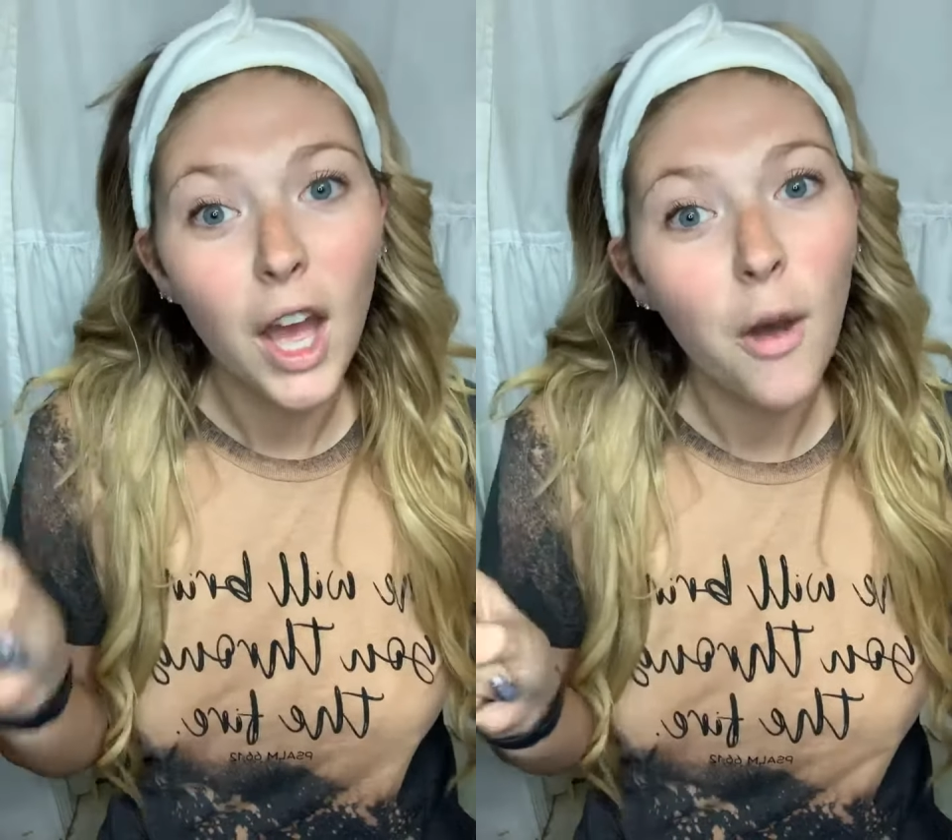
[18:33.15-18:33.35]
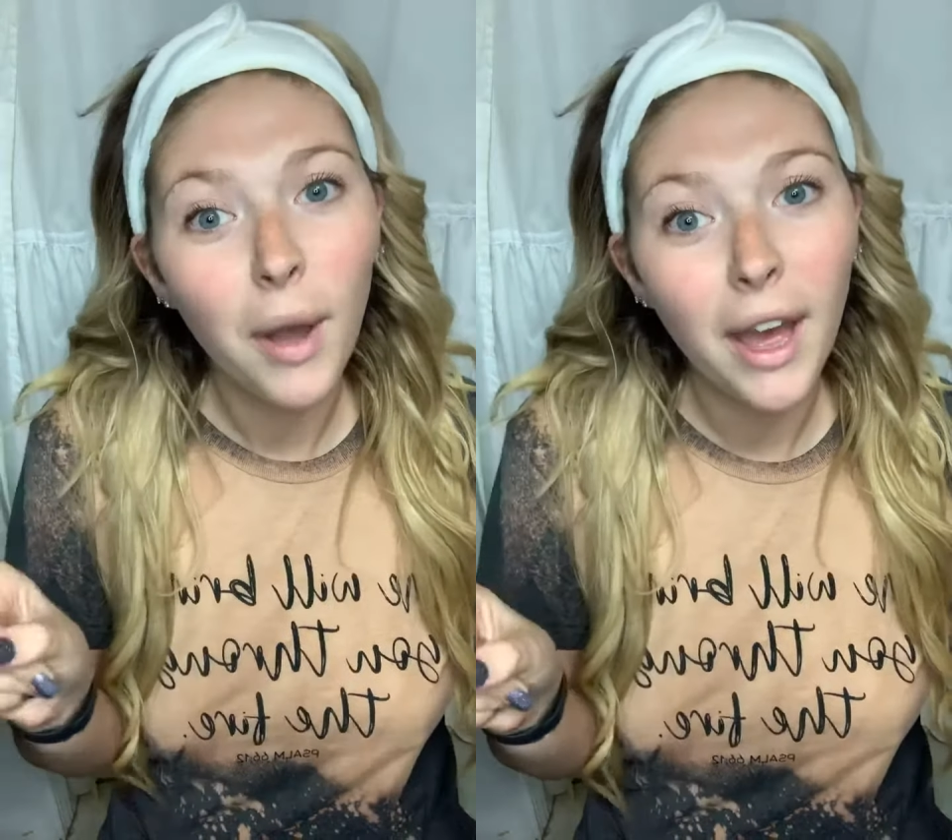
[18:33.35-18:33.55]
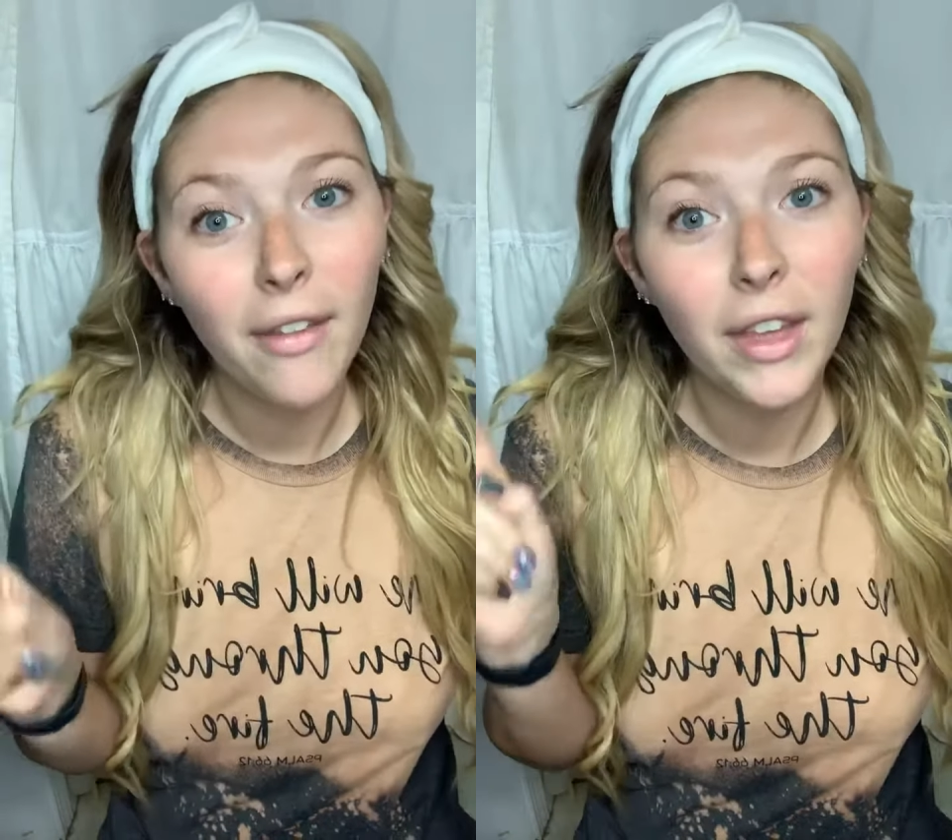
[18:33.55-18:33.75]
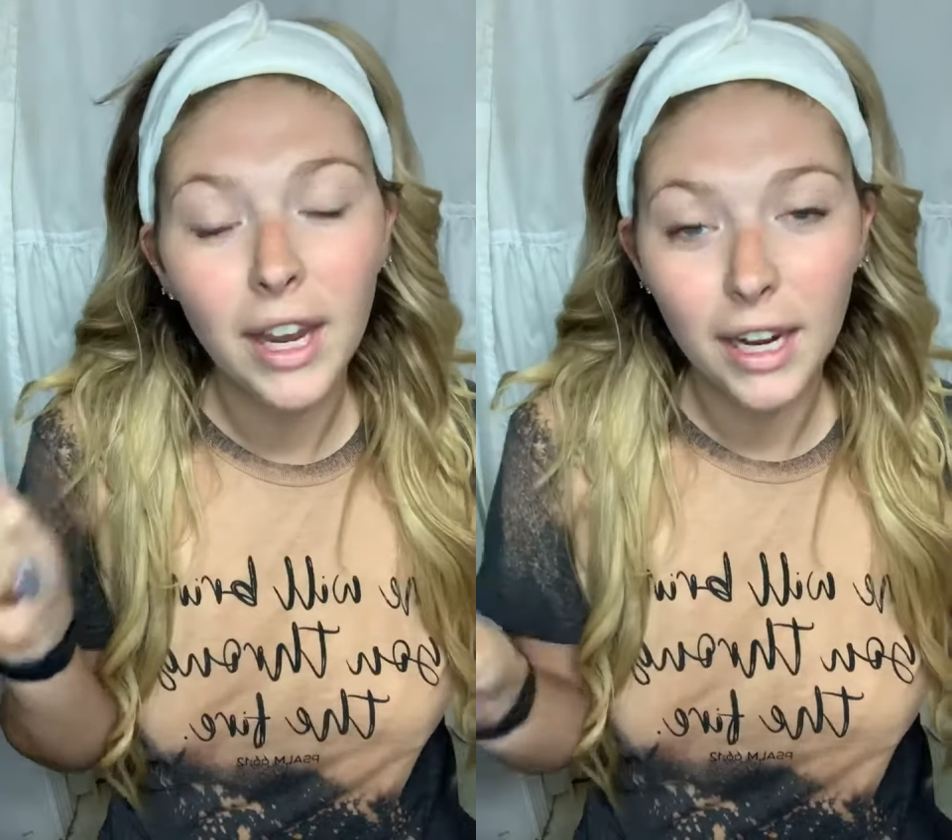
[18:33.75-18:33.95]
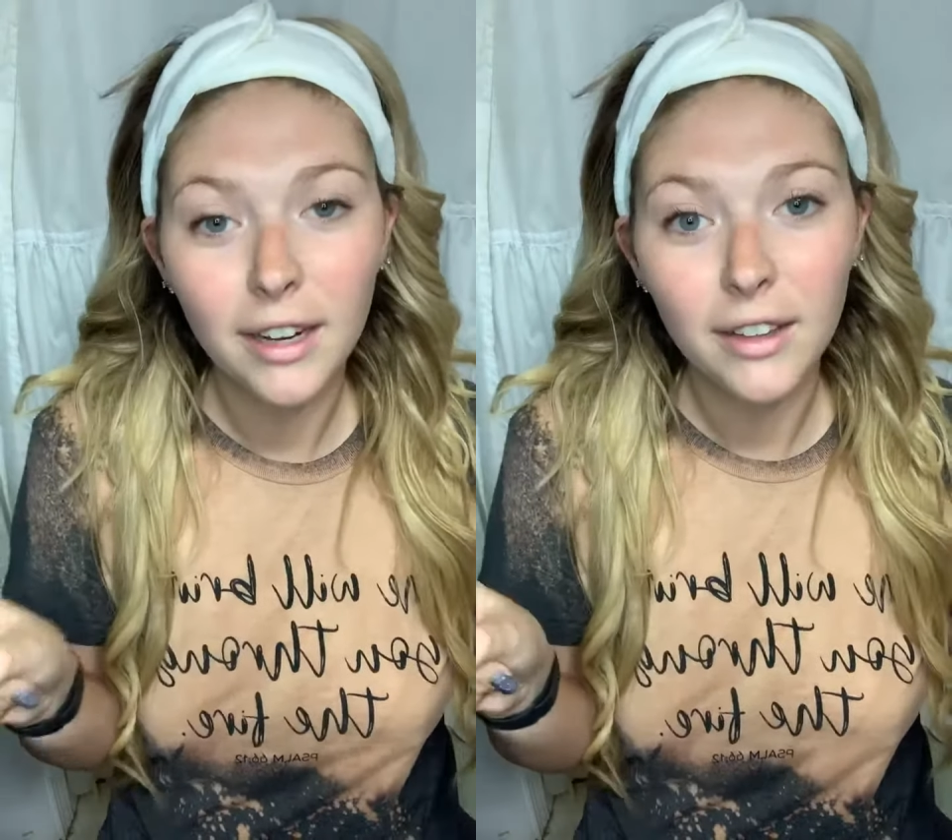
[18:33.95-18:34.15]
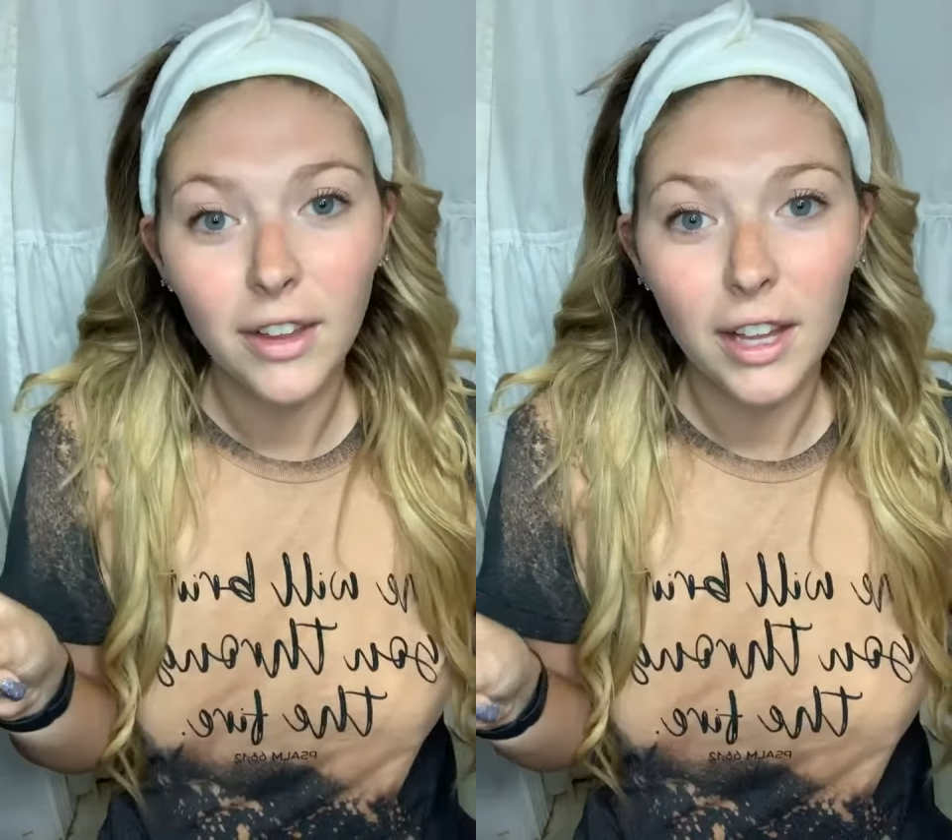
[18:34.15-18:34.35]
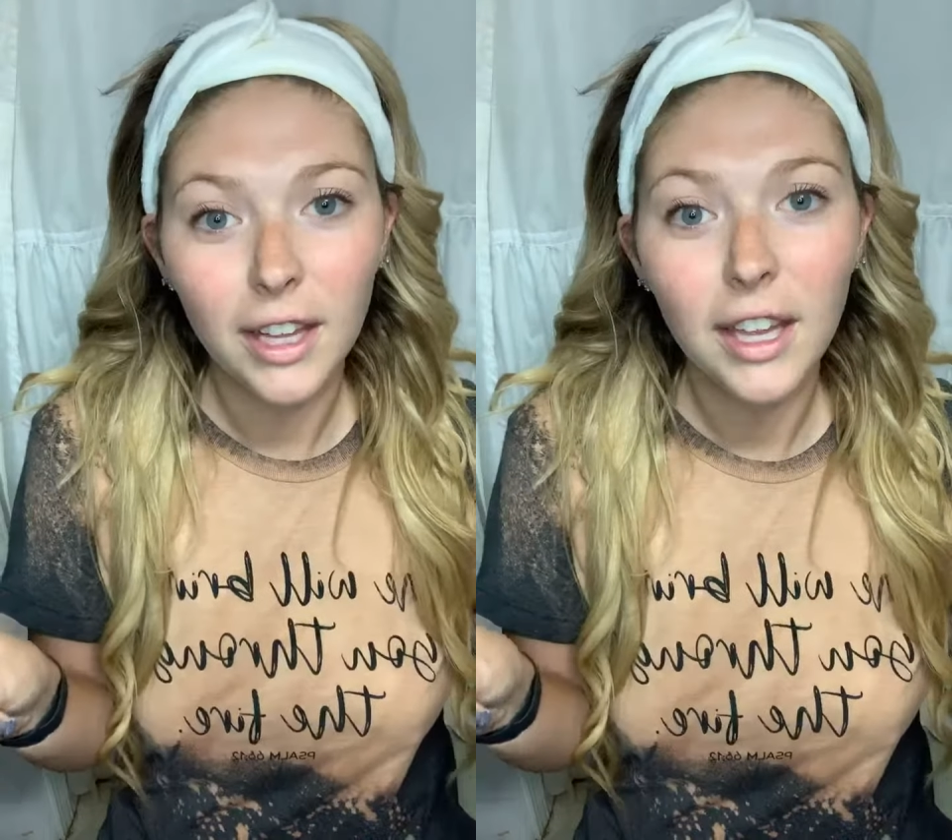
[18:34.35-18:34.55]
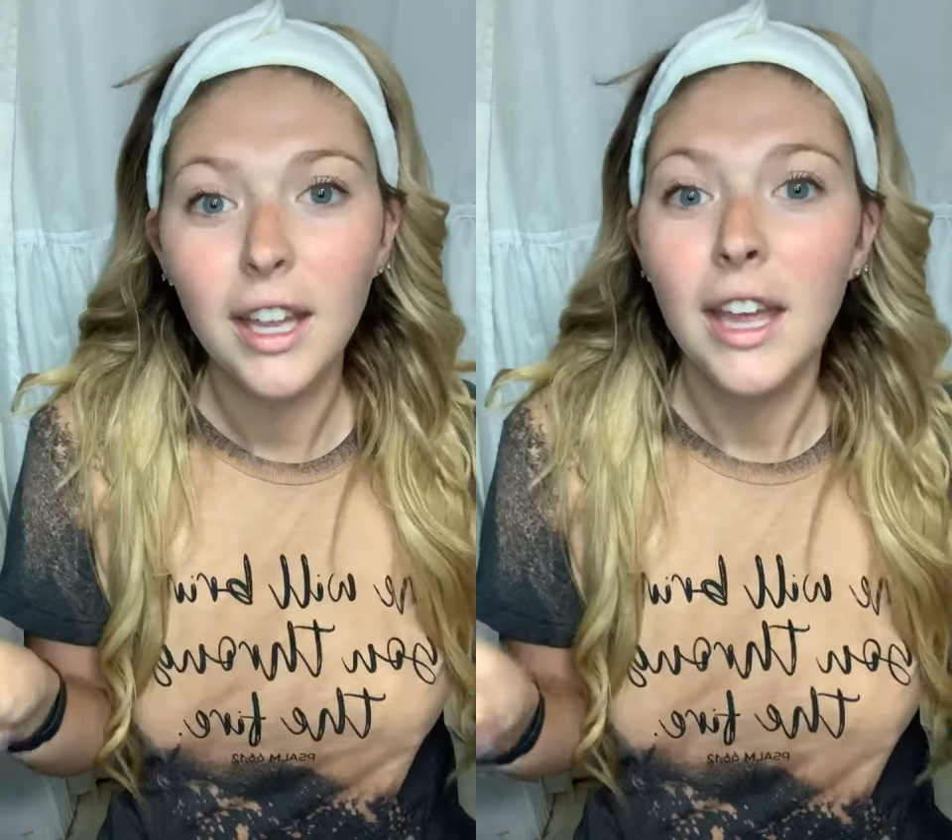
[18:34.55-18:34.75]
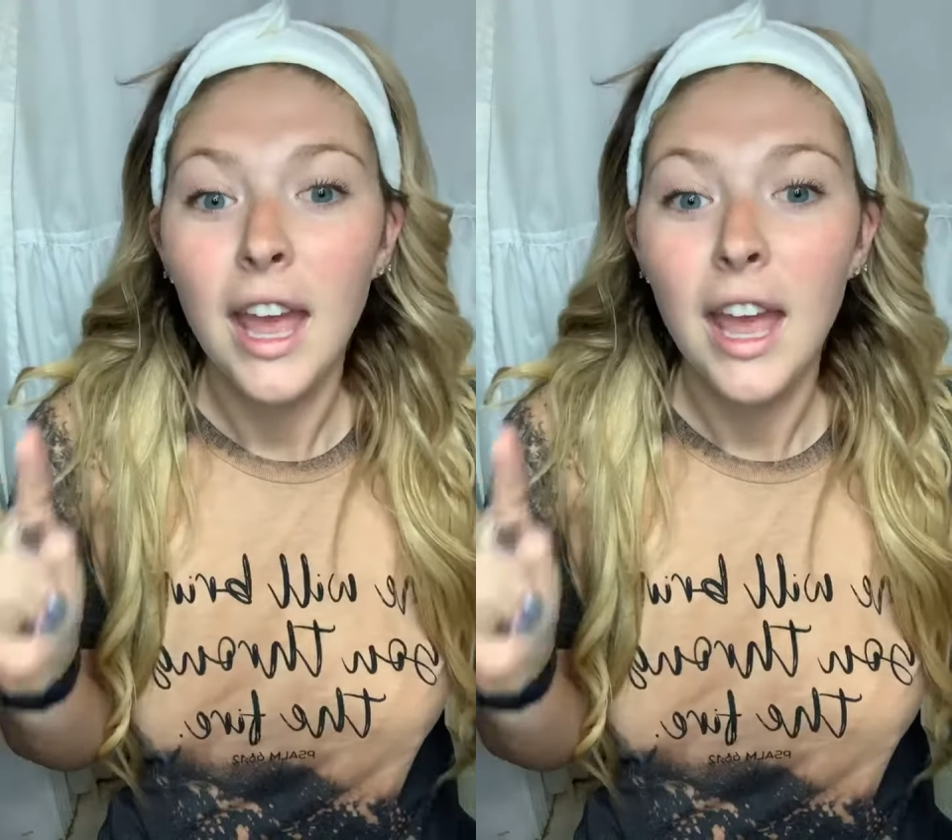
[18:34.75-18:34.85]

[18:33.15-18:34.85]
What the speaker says: oh, I had that and I didn't like it,